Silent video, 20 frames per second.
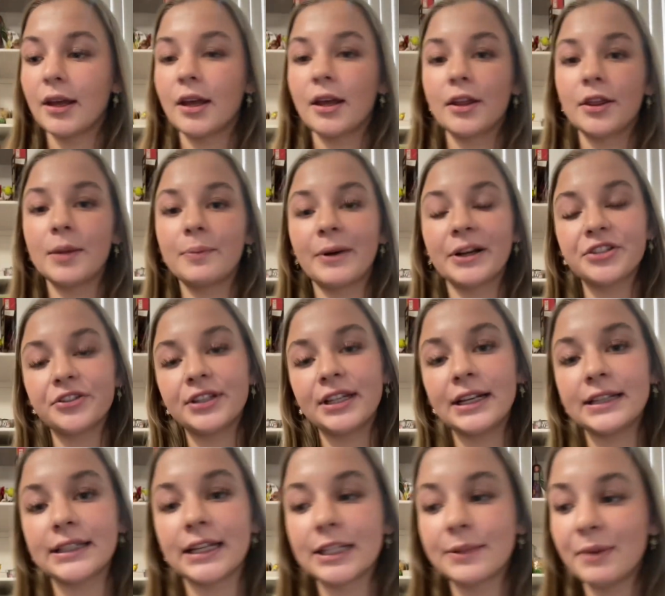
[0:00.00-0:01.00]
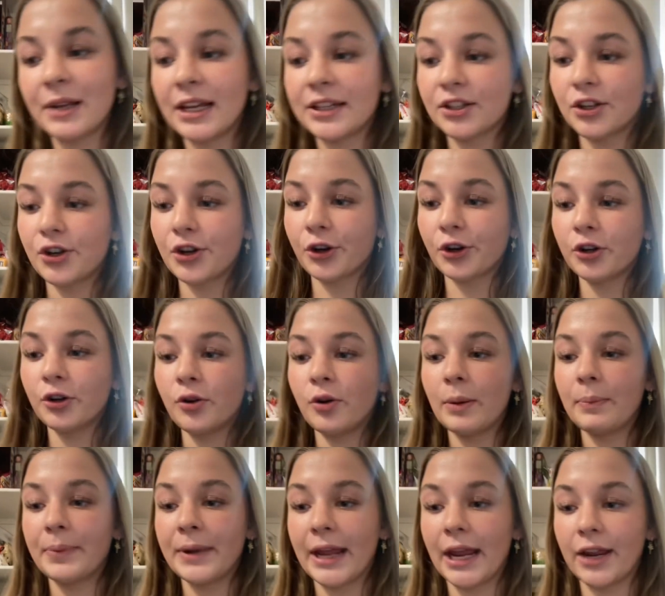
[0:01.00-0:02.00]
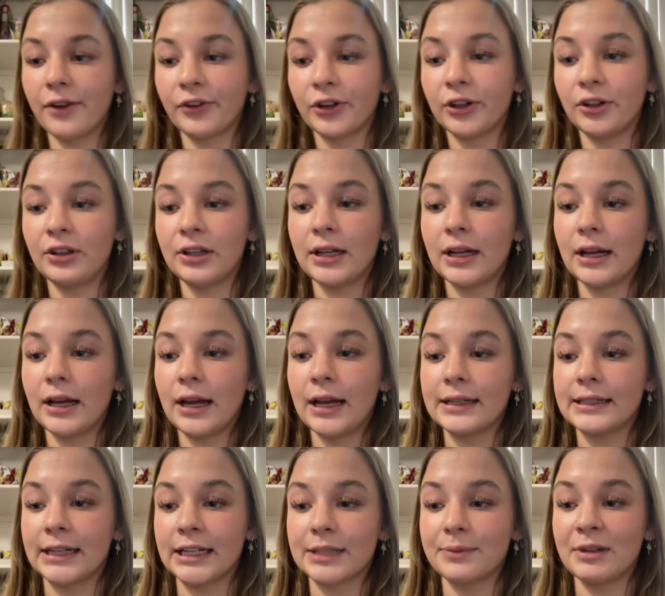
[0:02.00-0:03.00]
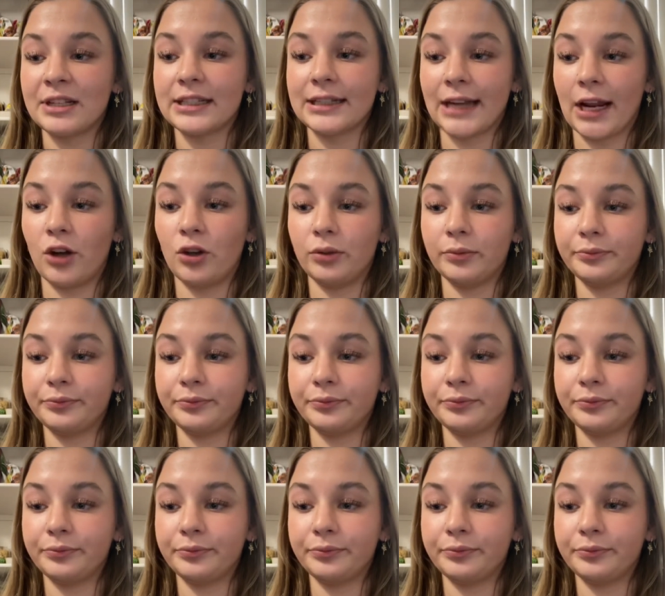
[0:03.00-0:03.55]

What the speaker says: The Brazelton assessment is a neurobehavioral assessment scale,